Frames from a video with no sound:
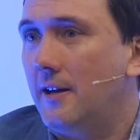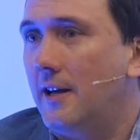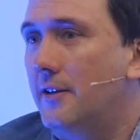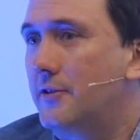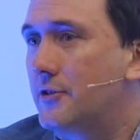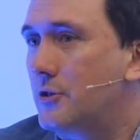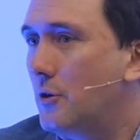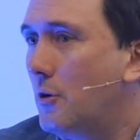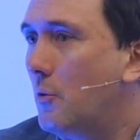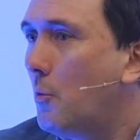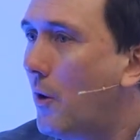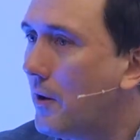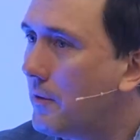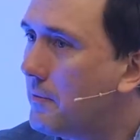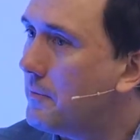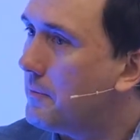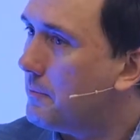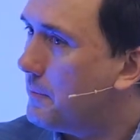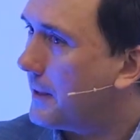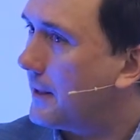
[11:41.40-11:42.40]
And so
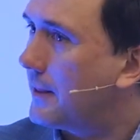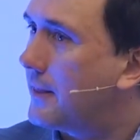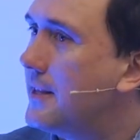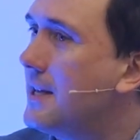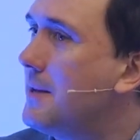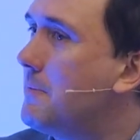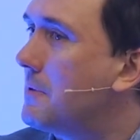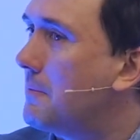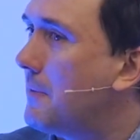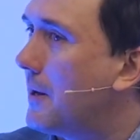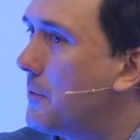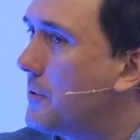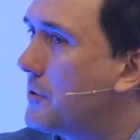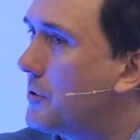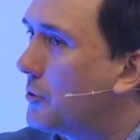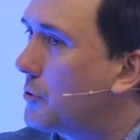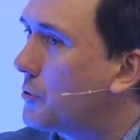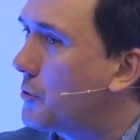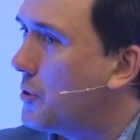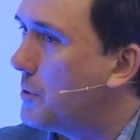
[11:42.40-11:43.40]
one big theme in my
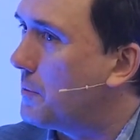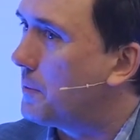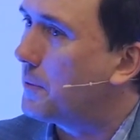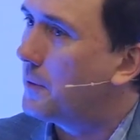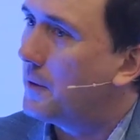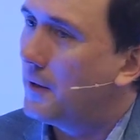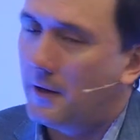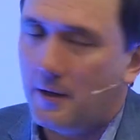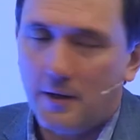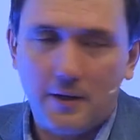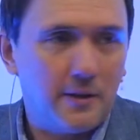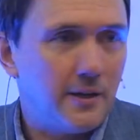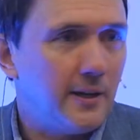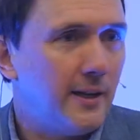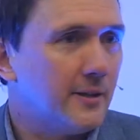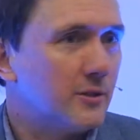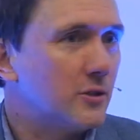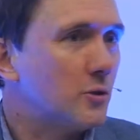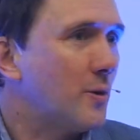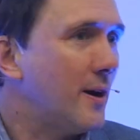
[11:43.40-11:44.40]
research group
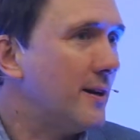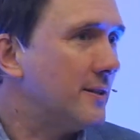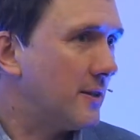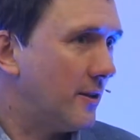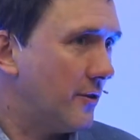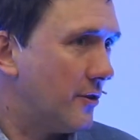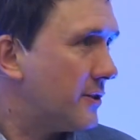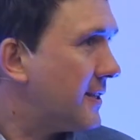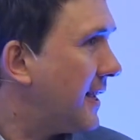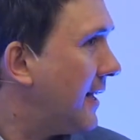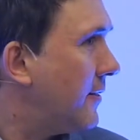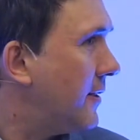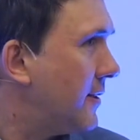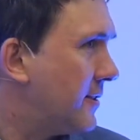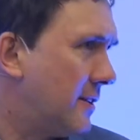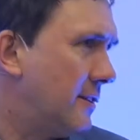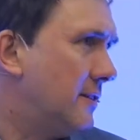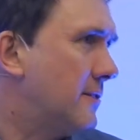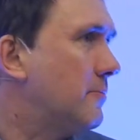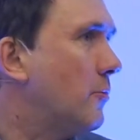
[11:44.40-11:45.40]
is trying to understand
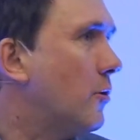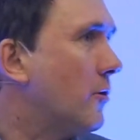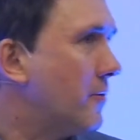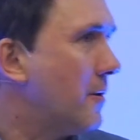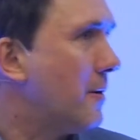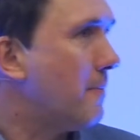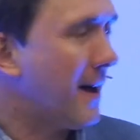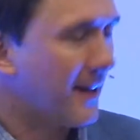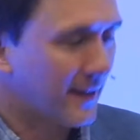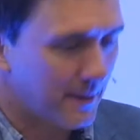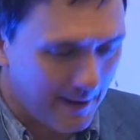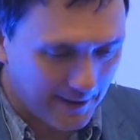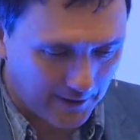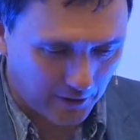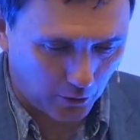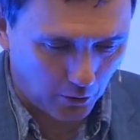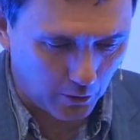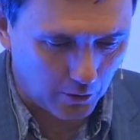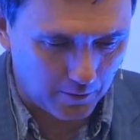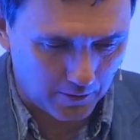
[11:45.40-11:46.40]
this, and it's more from a
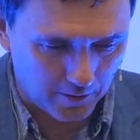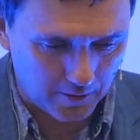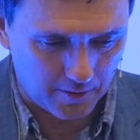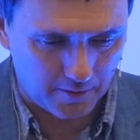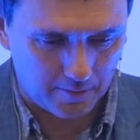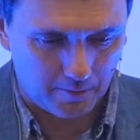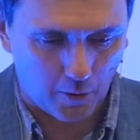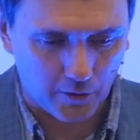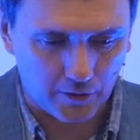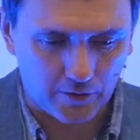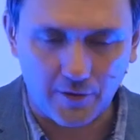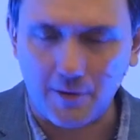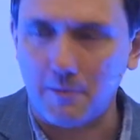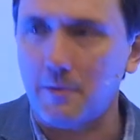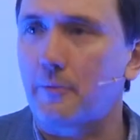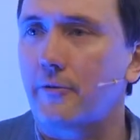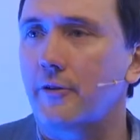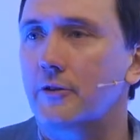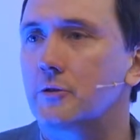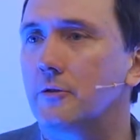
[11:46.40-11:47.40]
mathematical point of view. I'm a
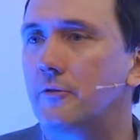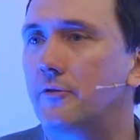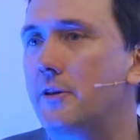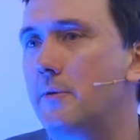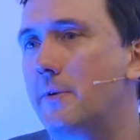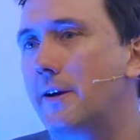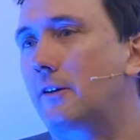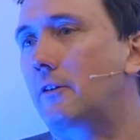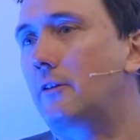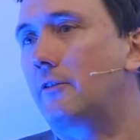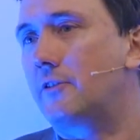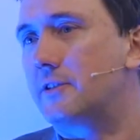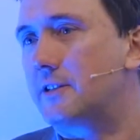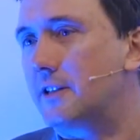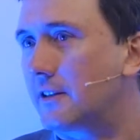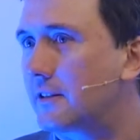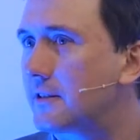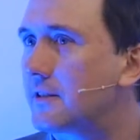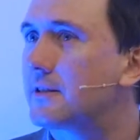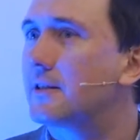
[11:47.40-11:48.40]
professor of theoretical
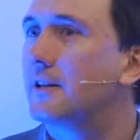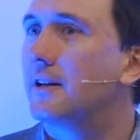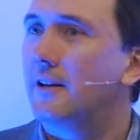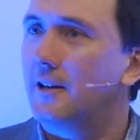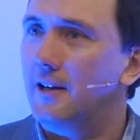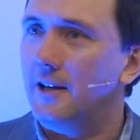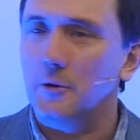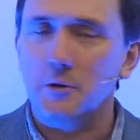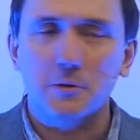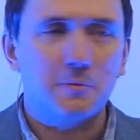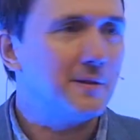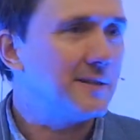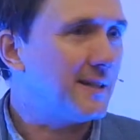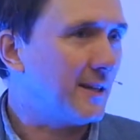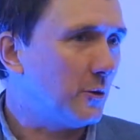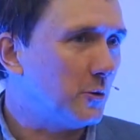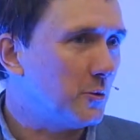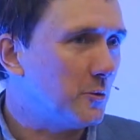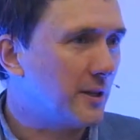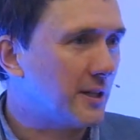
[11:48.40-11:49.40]
physics, which means I
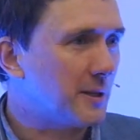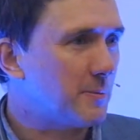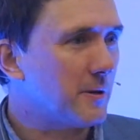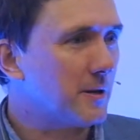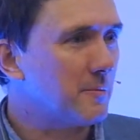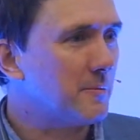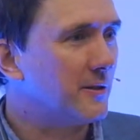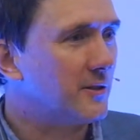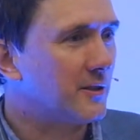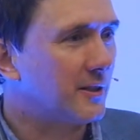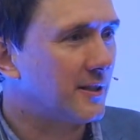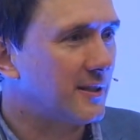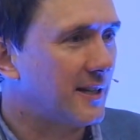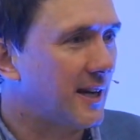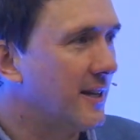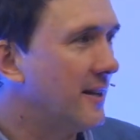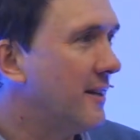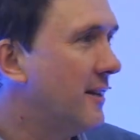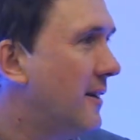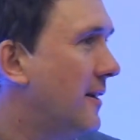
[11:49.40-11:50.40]
don't do any experiments because
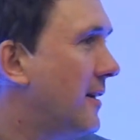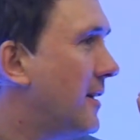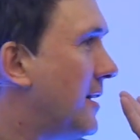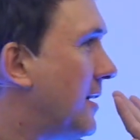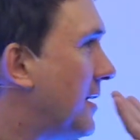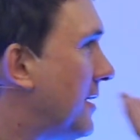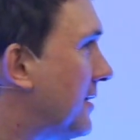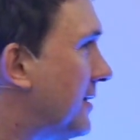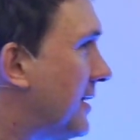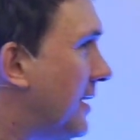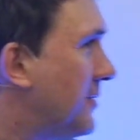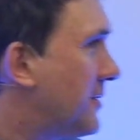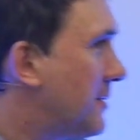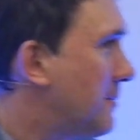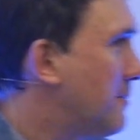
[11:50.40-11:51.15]
I tend